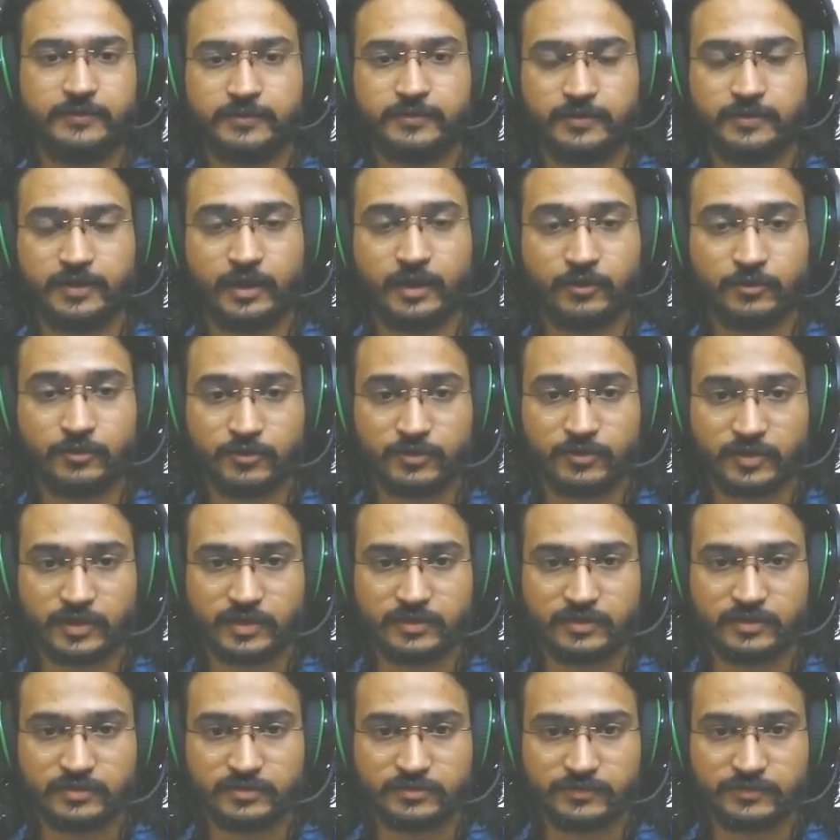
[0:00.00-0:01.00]
how to run
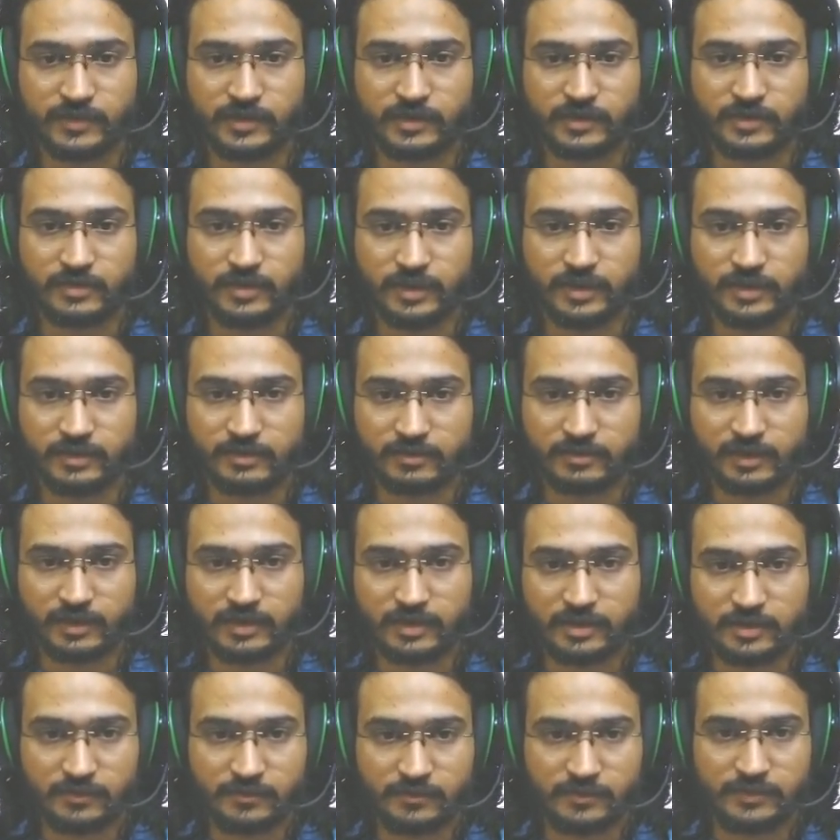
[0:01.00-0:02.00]
this file, and right
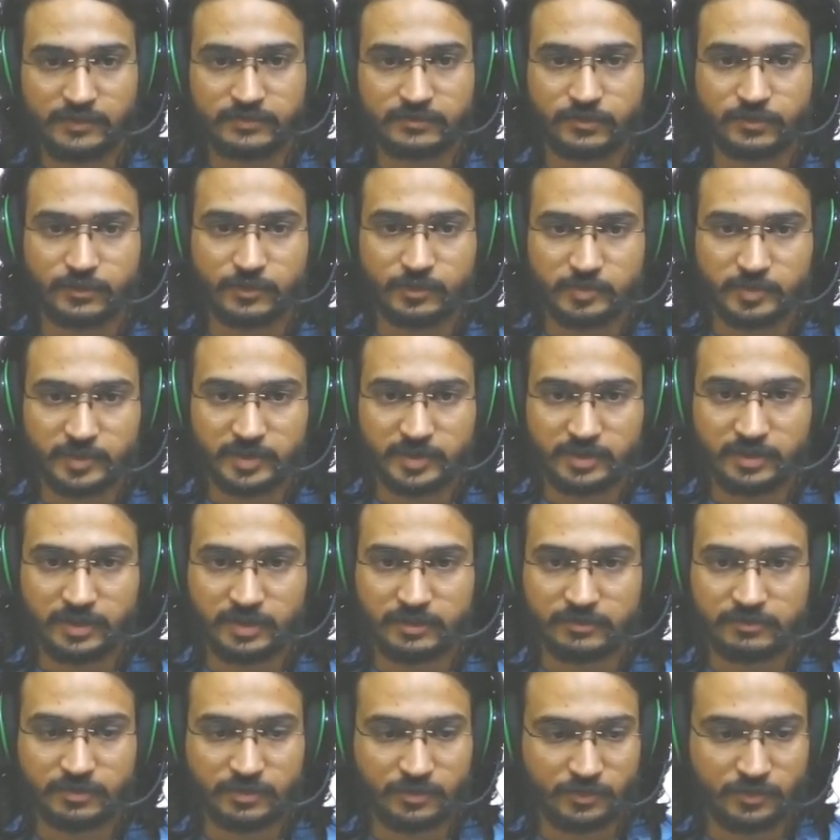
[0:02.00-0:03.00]
now it's going to be
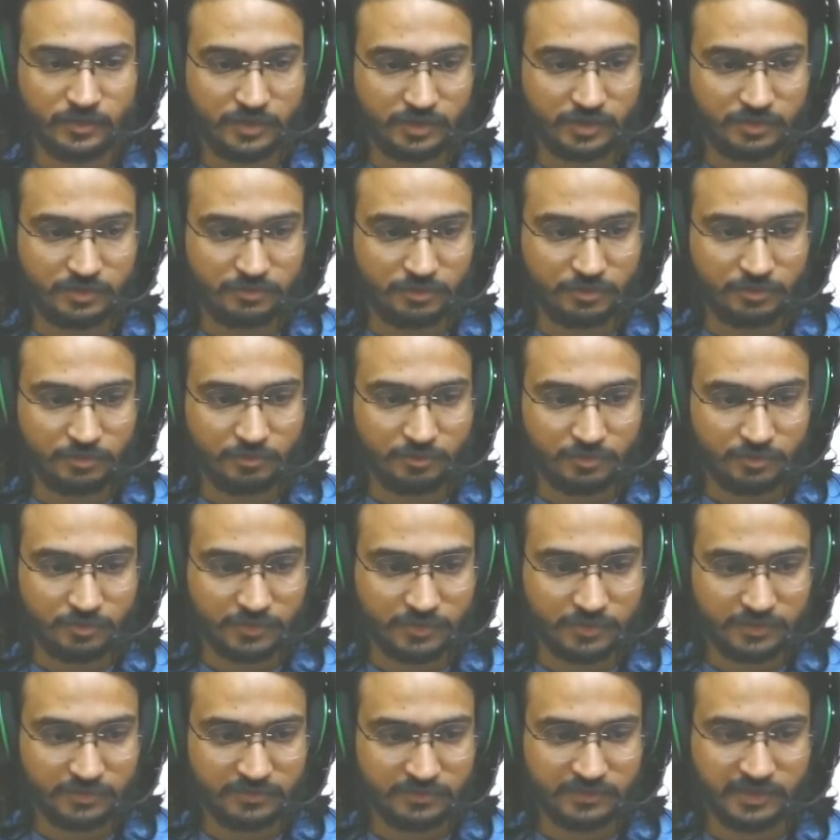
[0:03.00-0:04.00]
executed through,
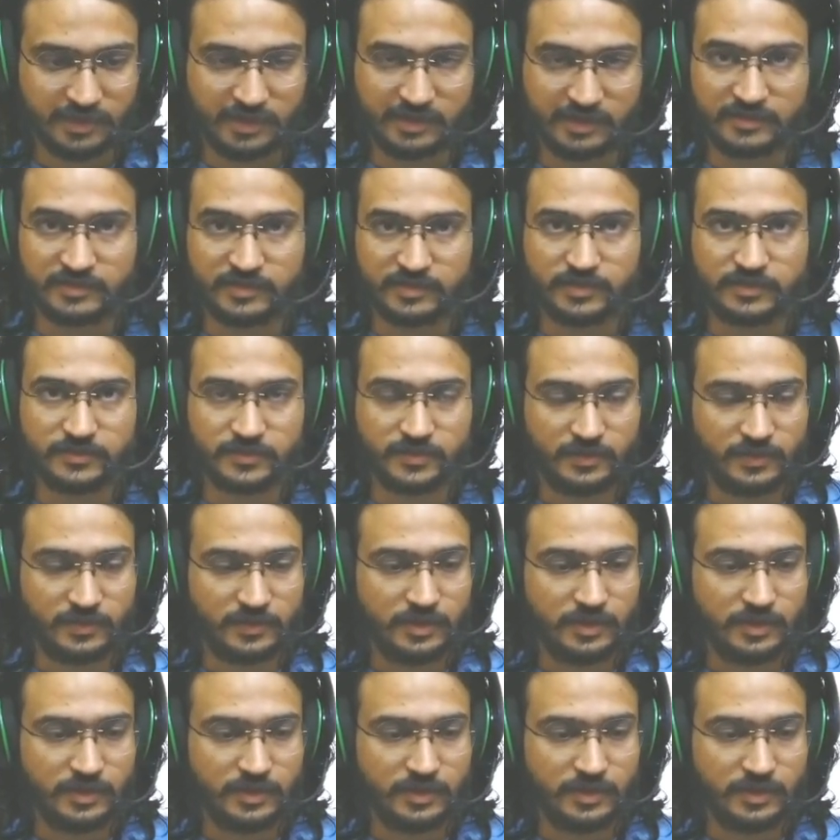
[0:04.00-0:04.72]
this is ZSH,